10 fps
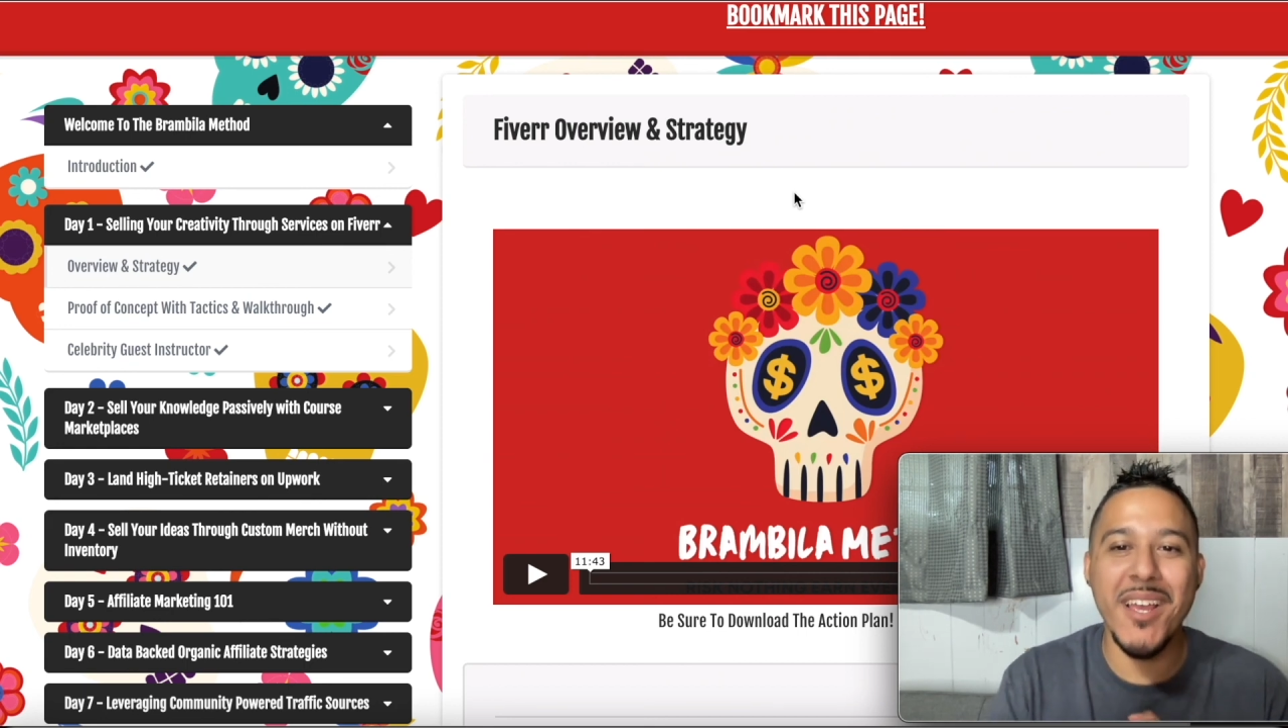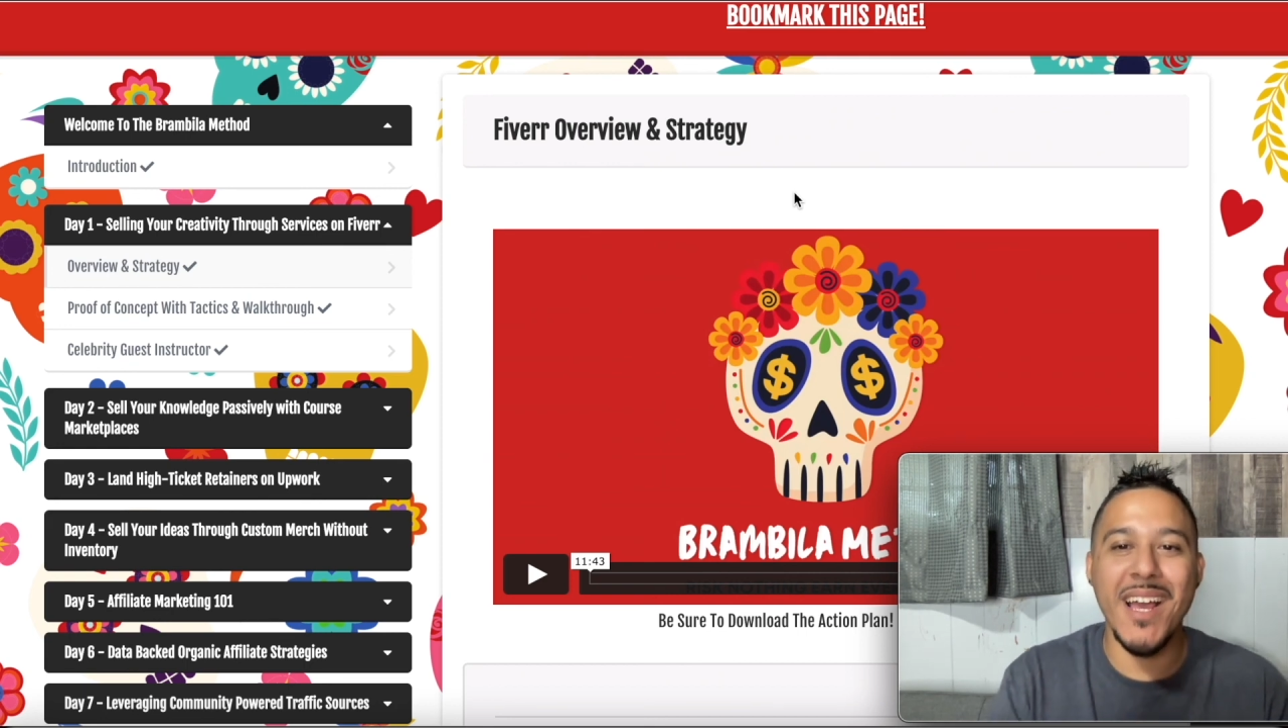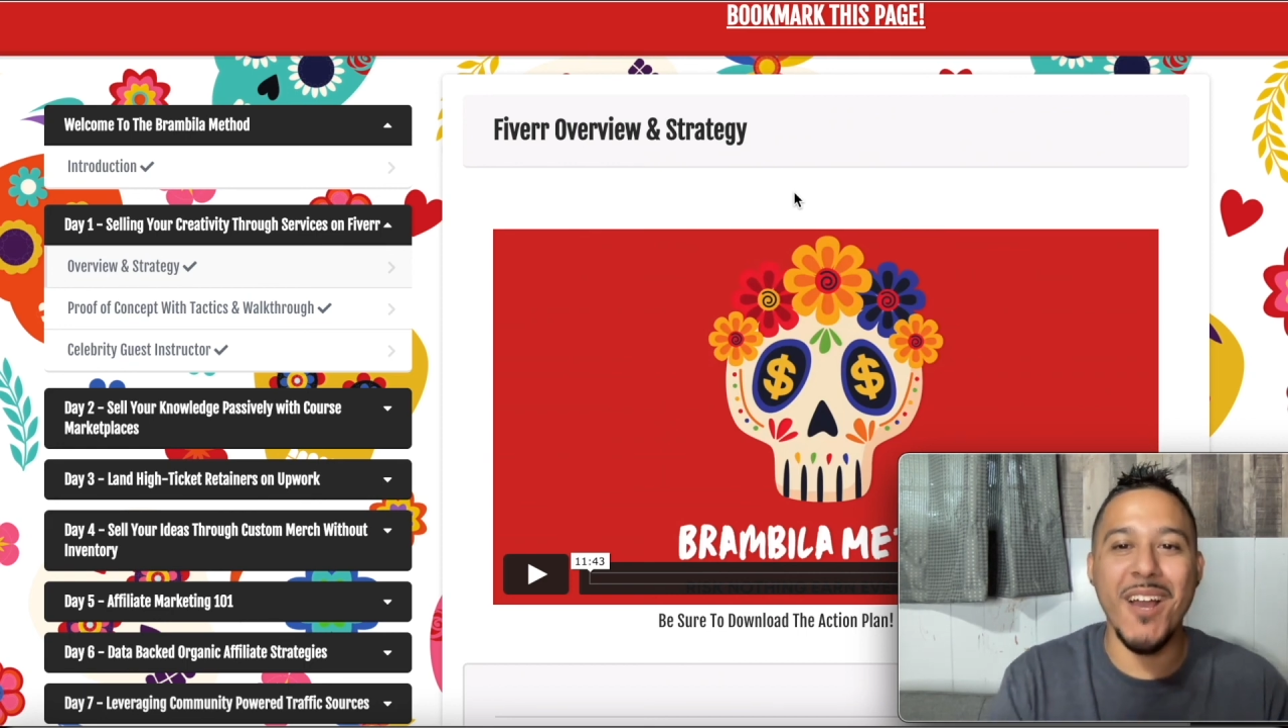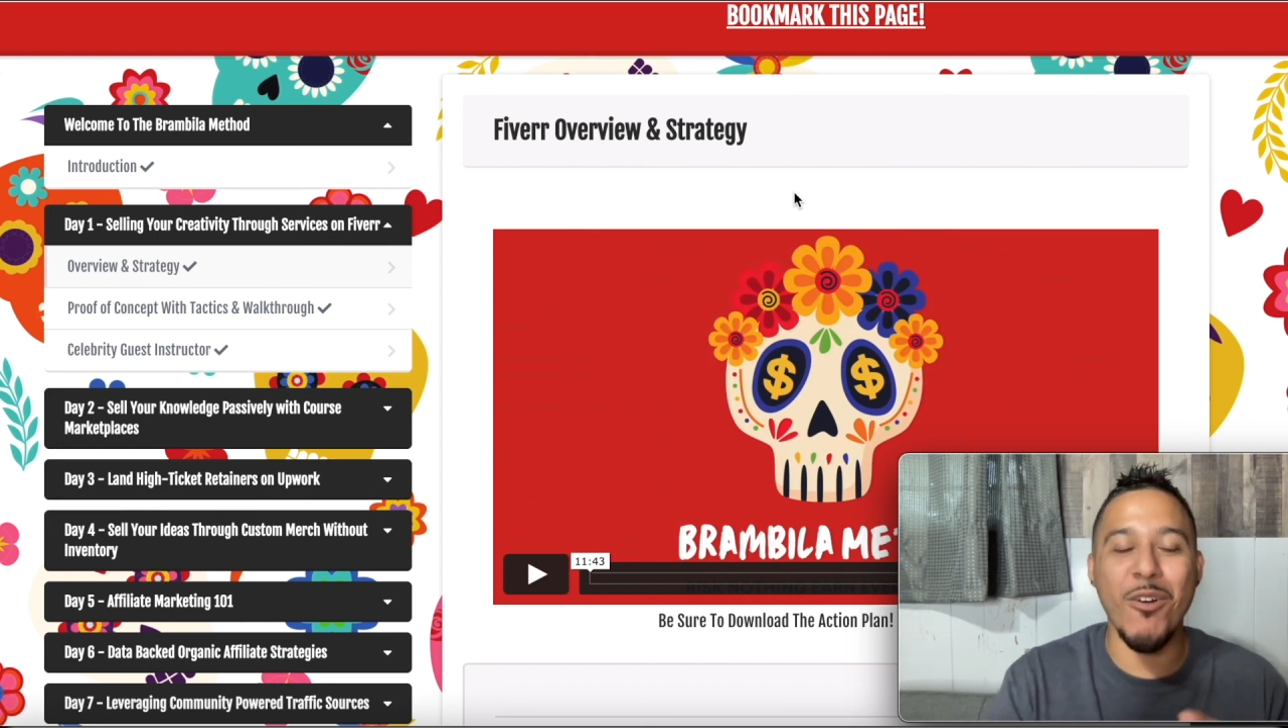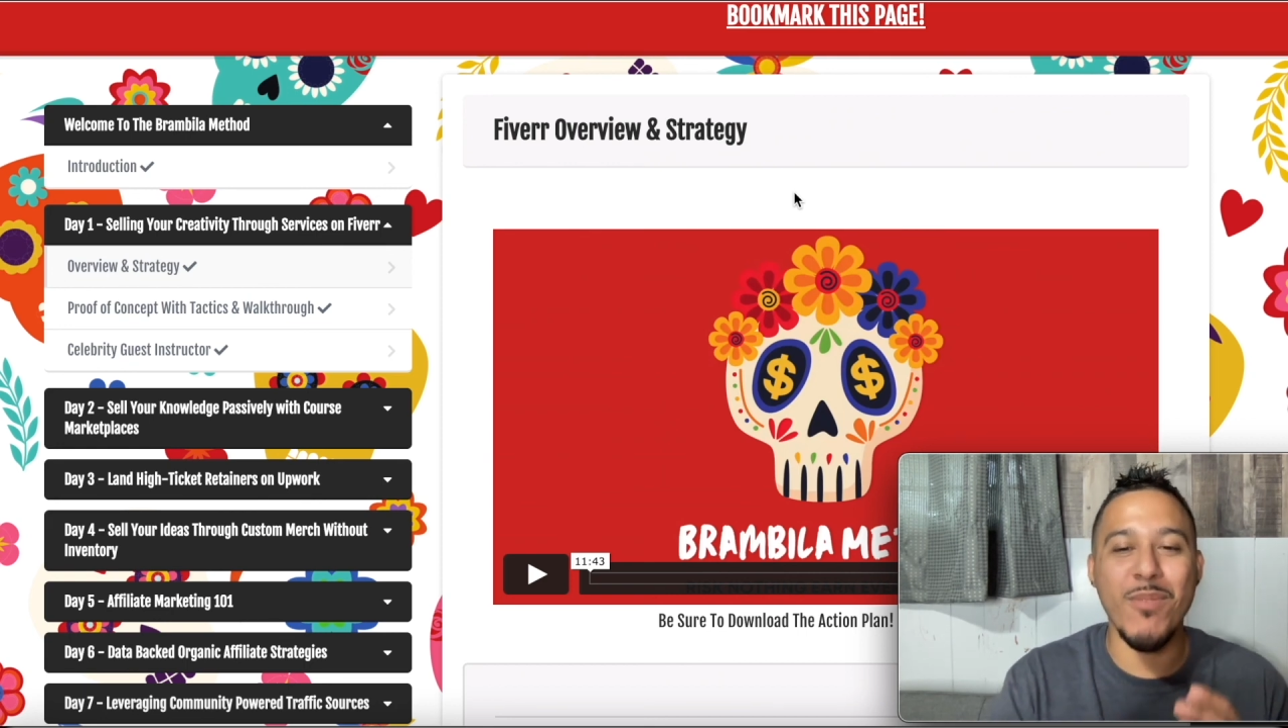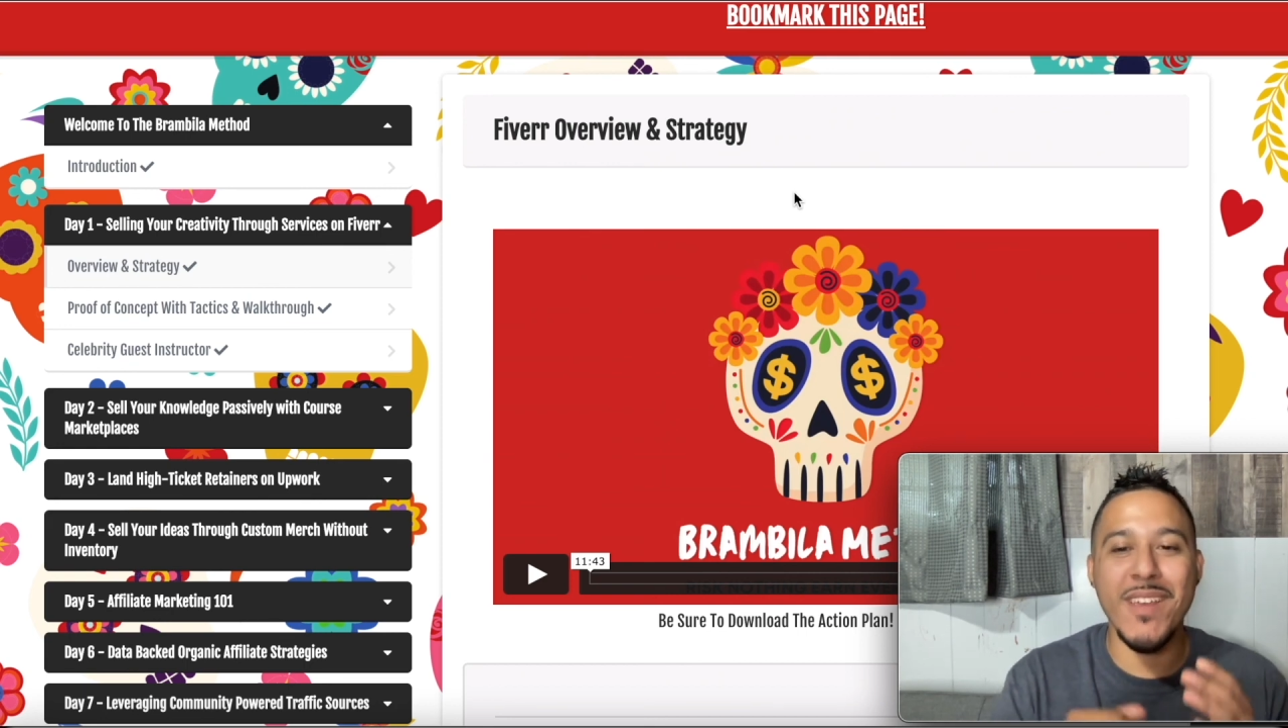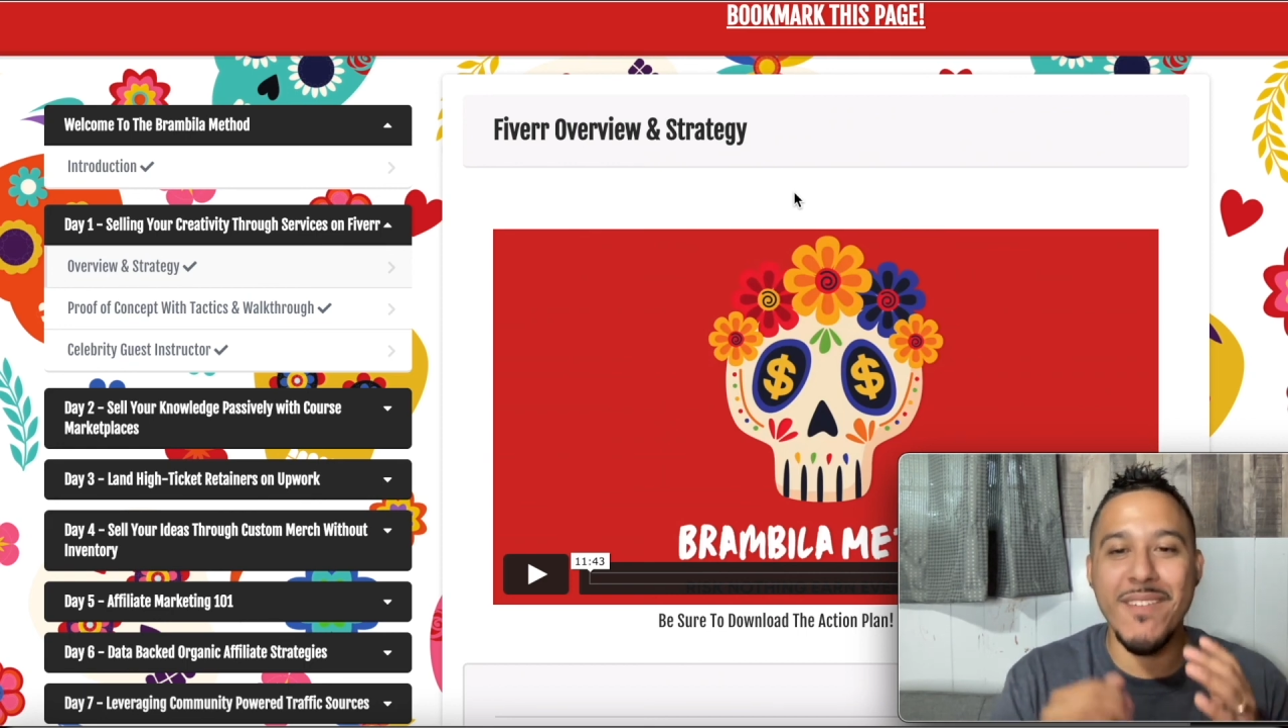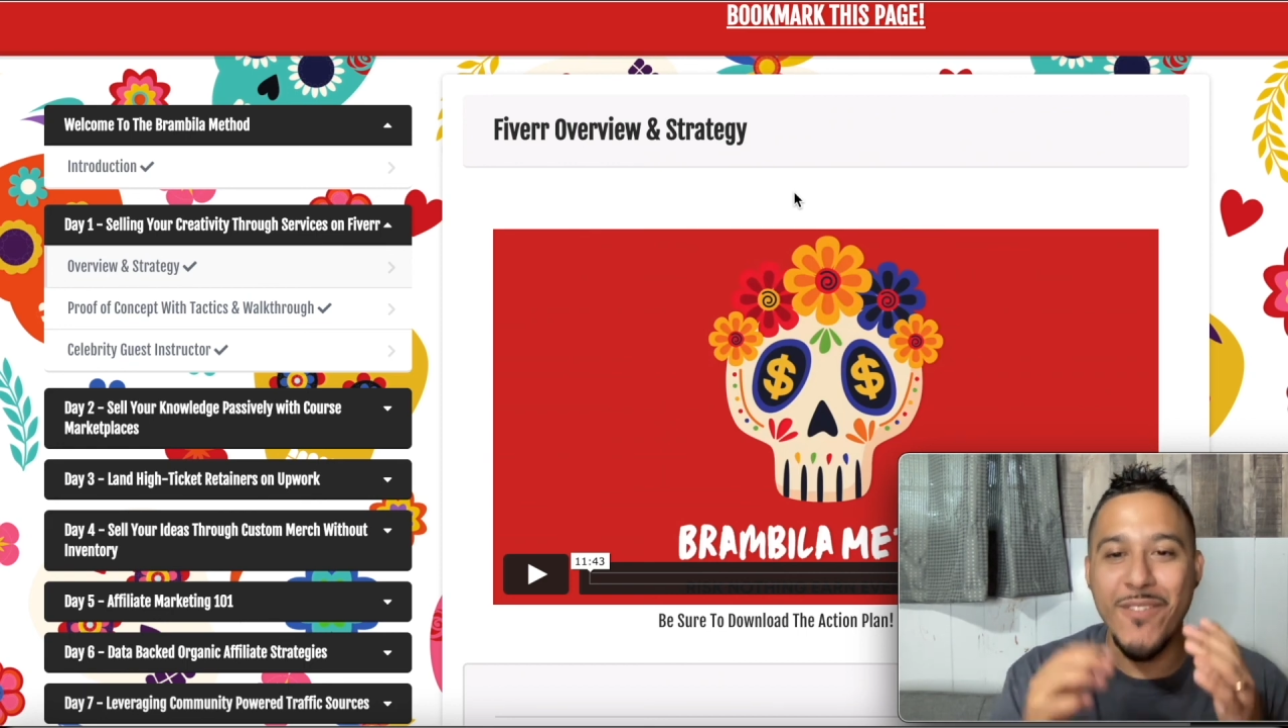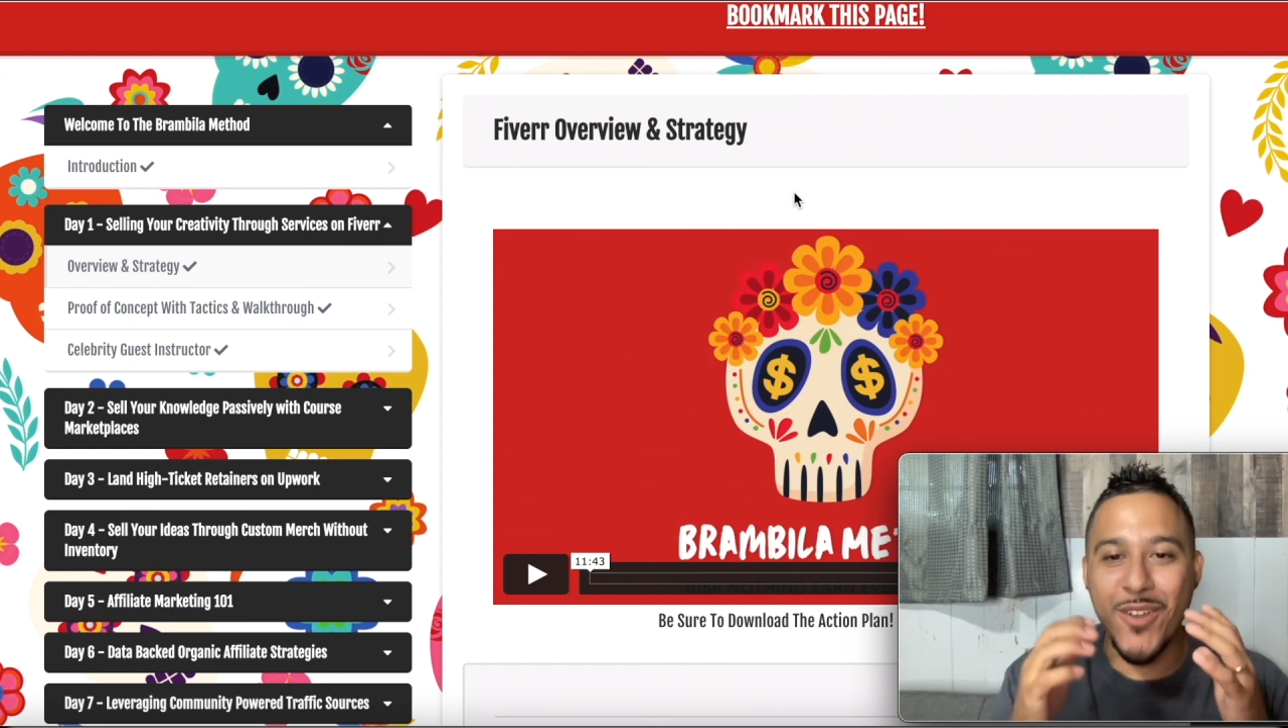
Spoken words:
I hope for